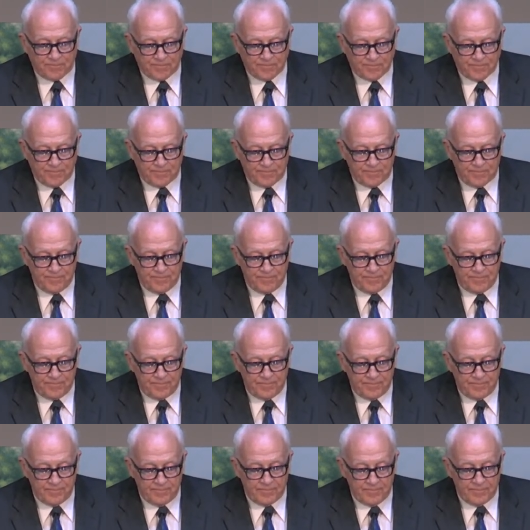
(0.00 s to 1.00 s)

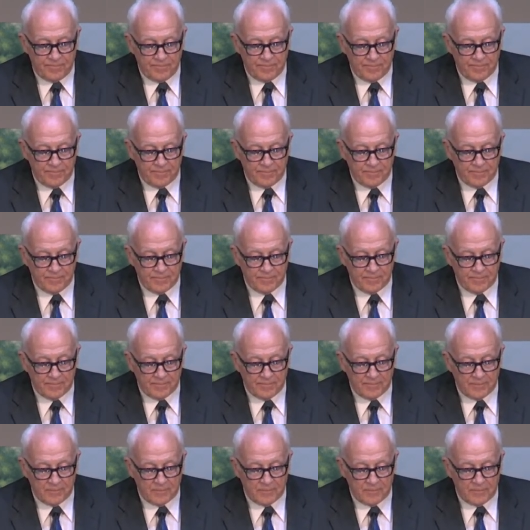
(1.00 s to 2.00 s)

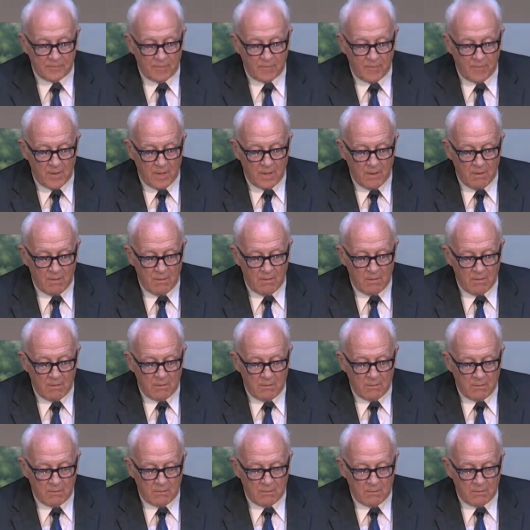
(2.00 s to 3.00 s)

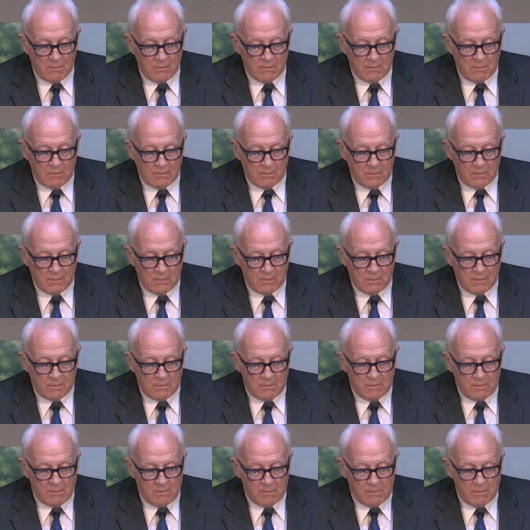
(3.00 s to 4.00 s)

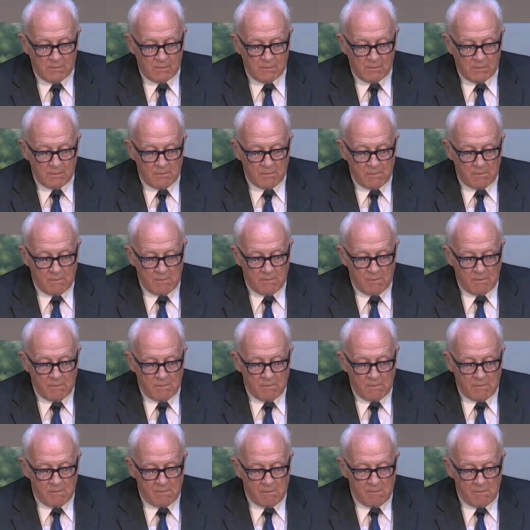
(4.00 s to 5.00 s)

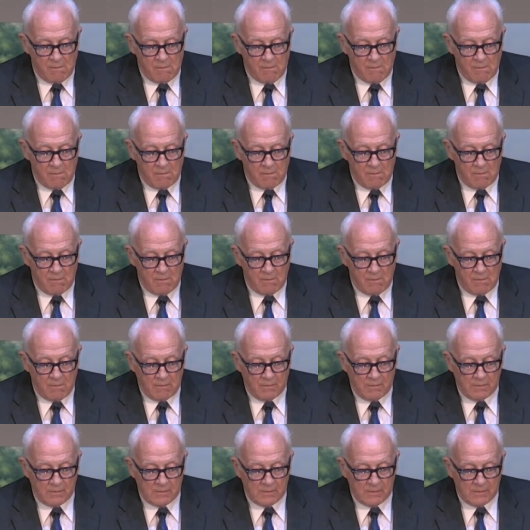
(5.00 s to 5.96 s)
[no speech]